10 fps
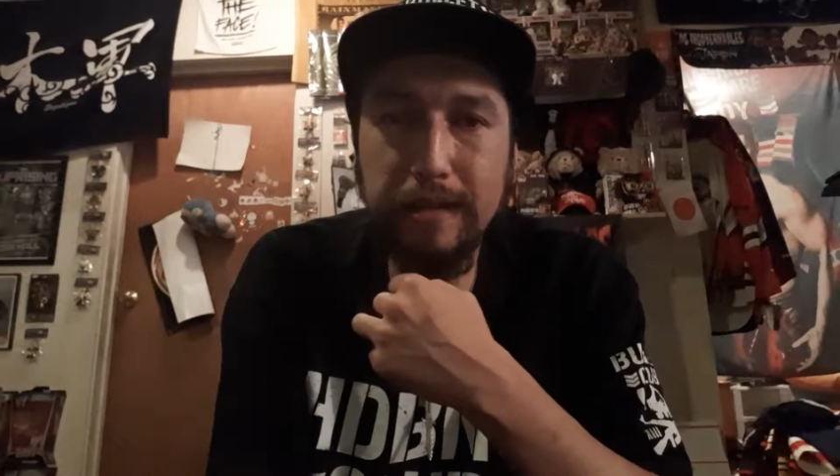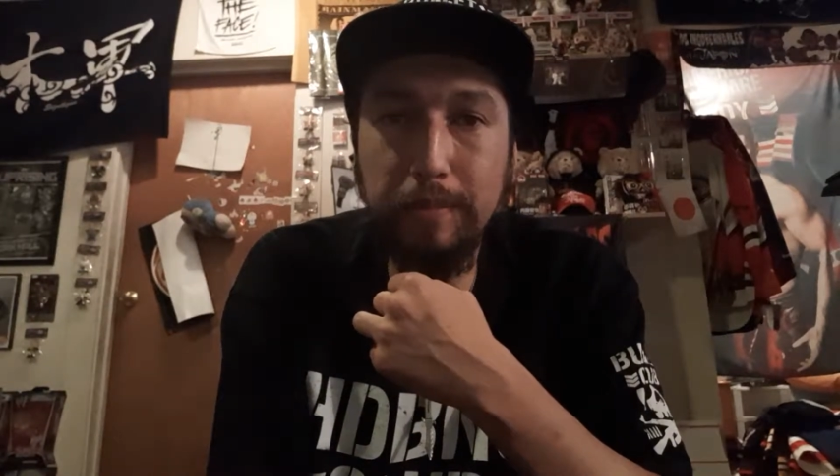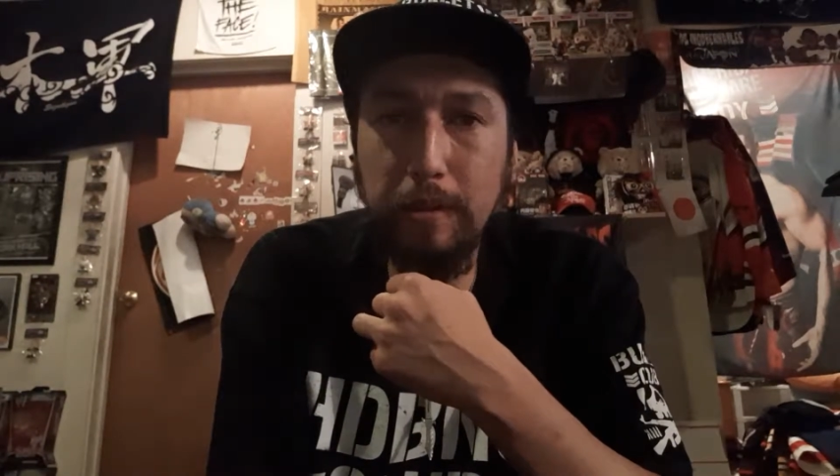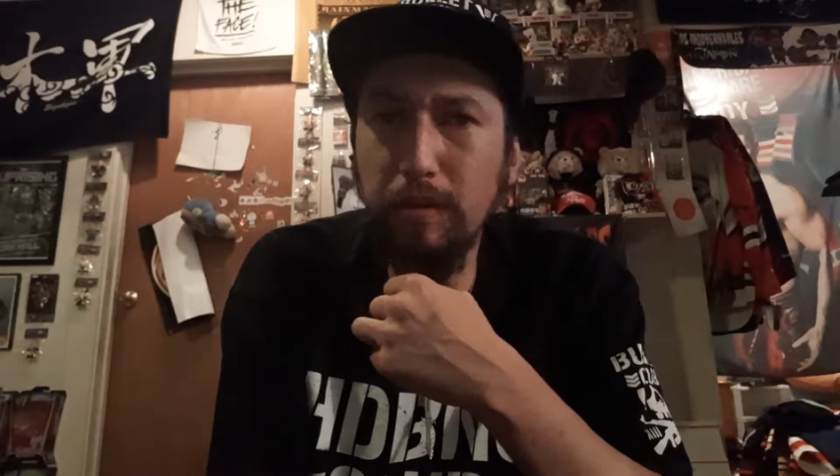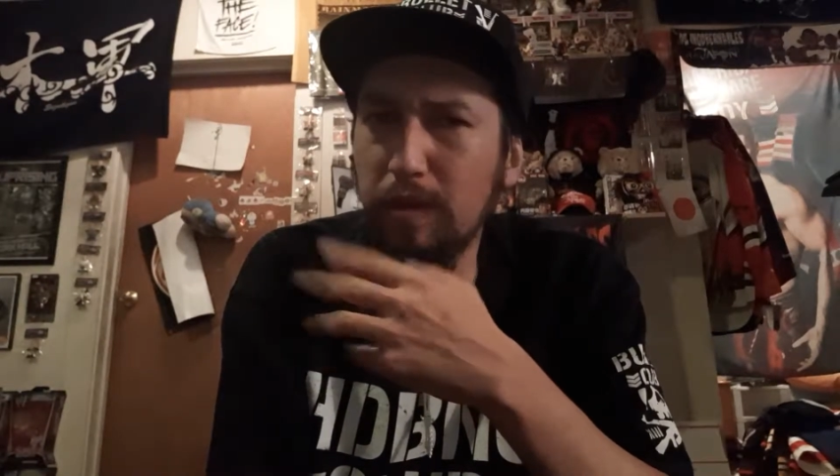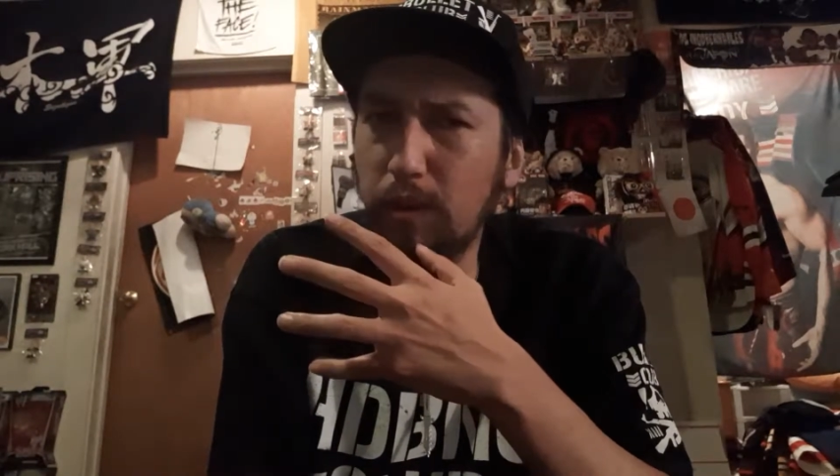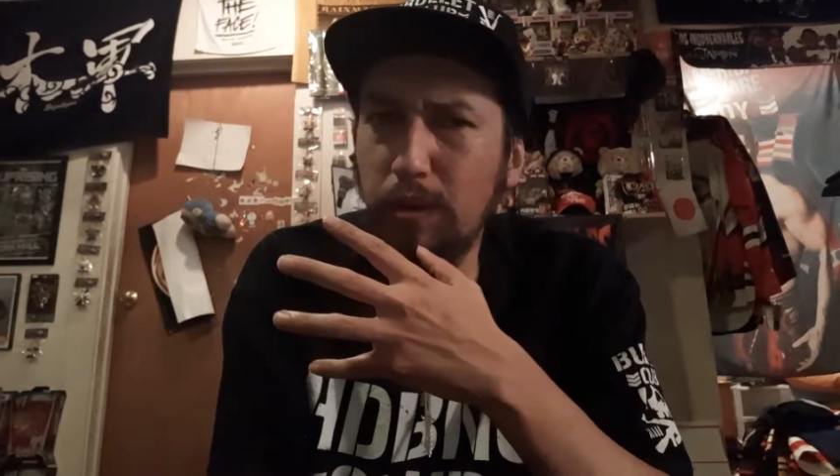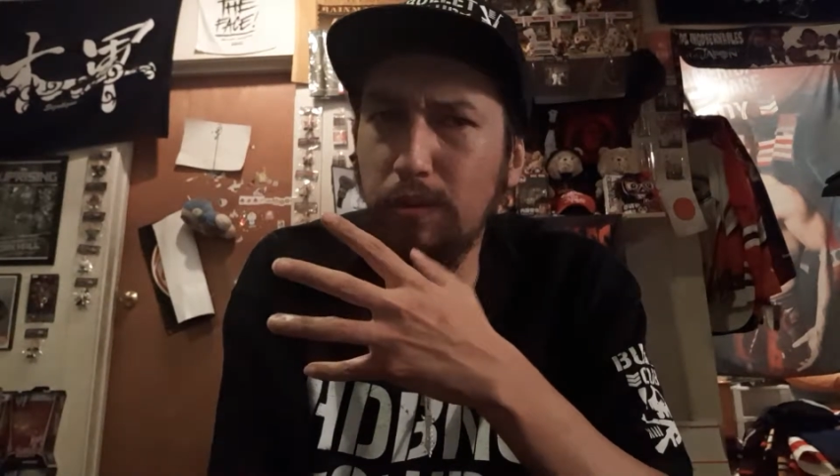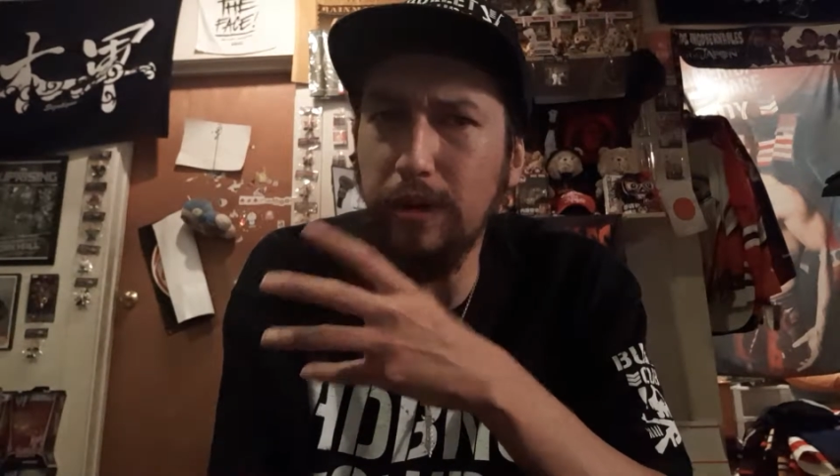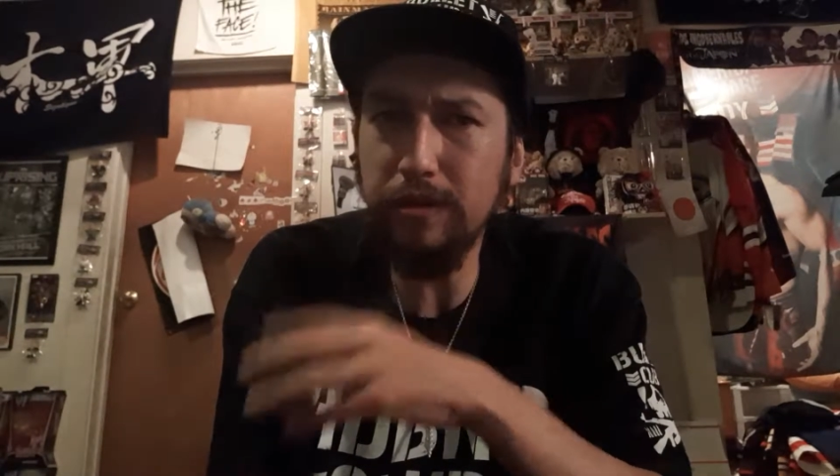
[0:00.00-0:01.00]
and people are like,
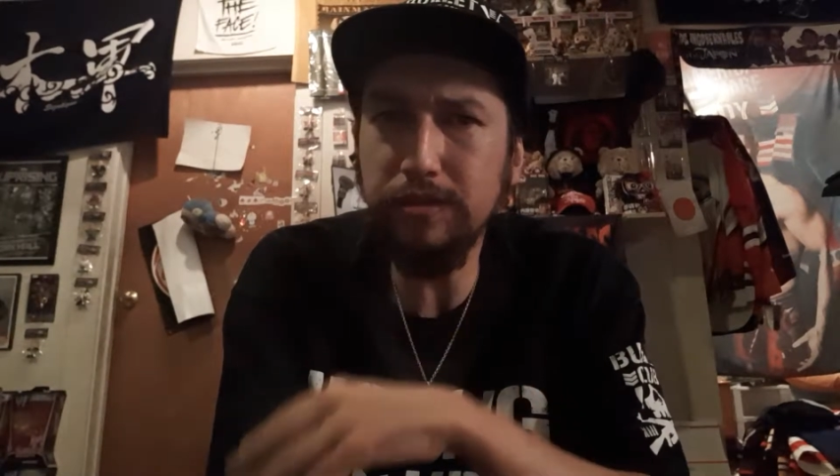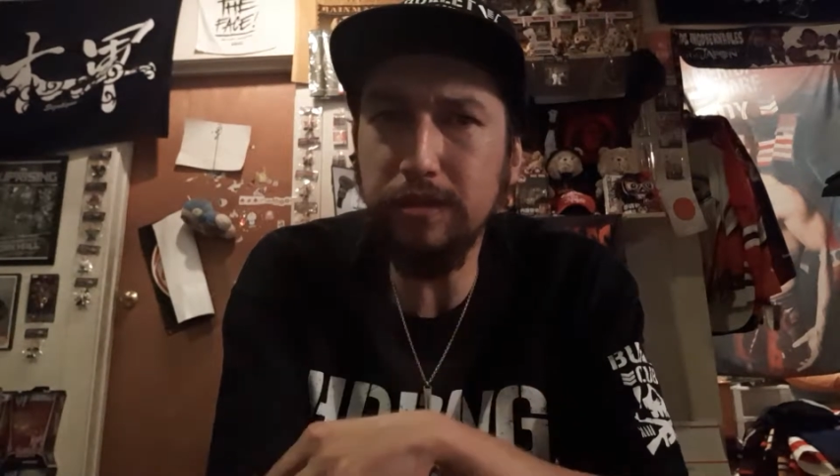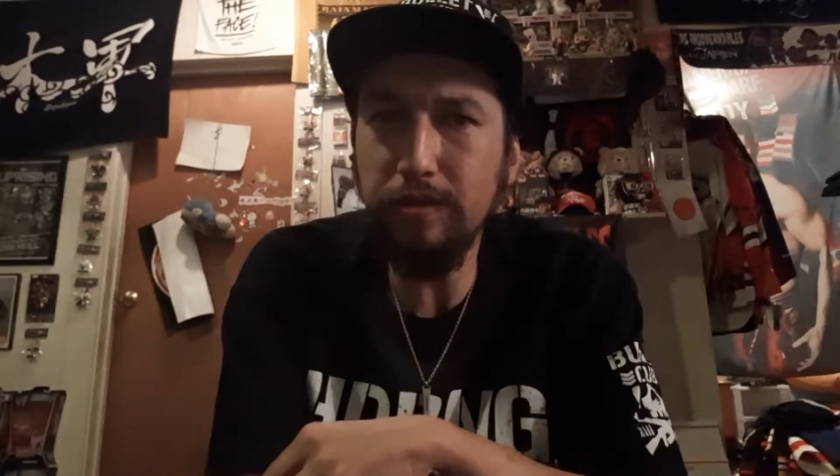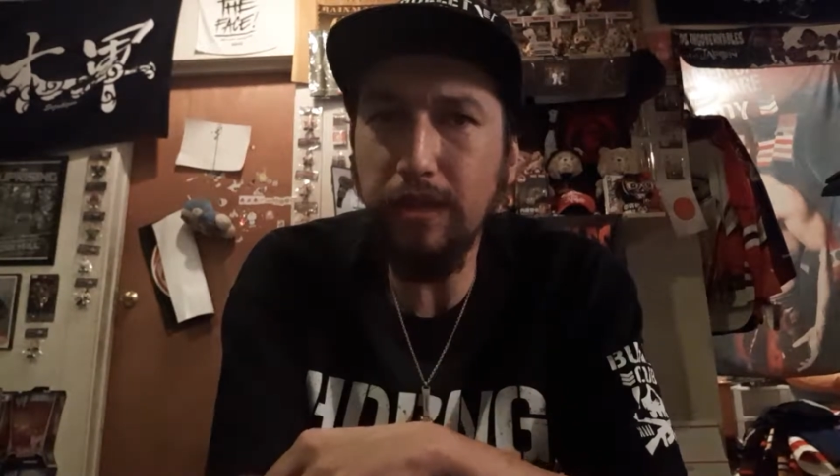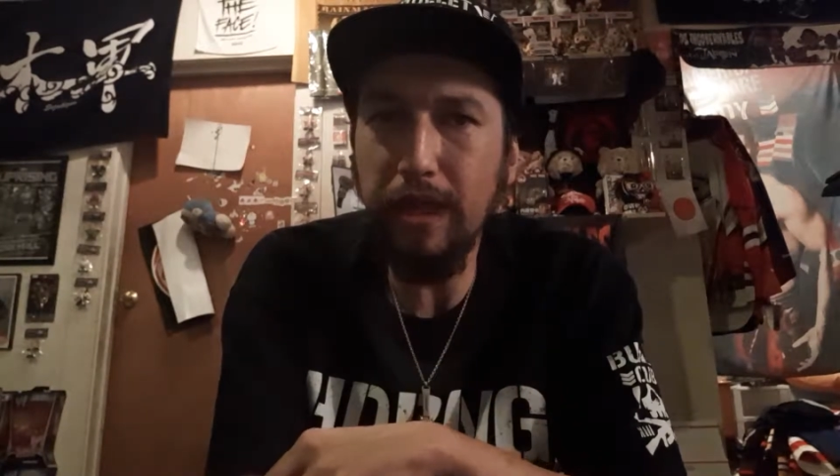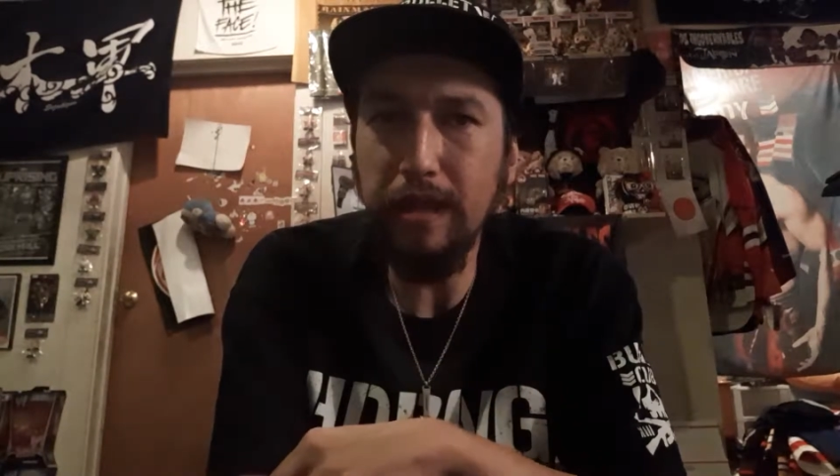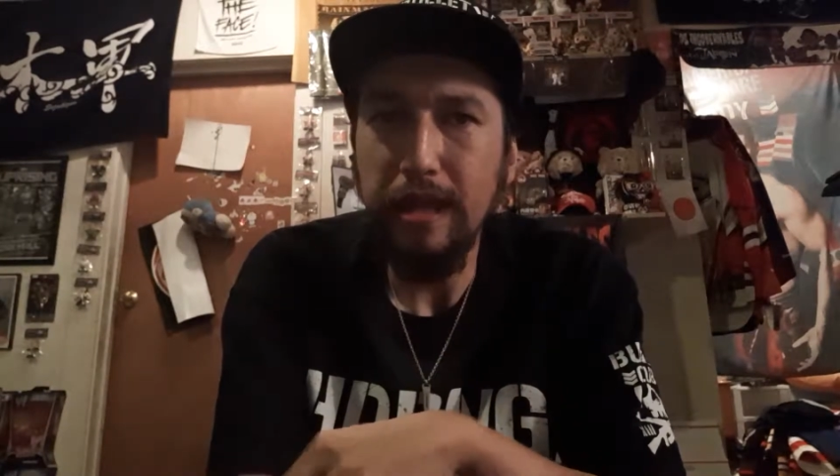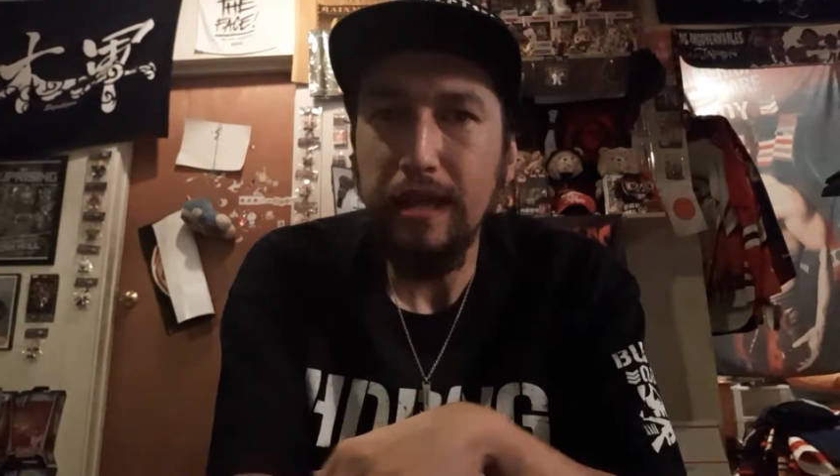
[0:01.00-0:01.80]
"Whoa, how'd you do that?"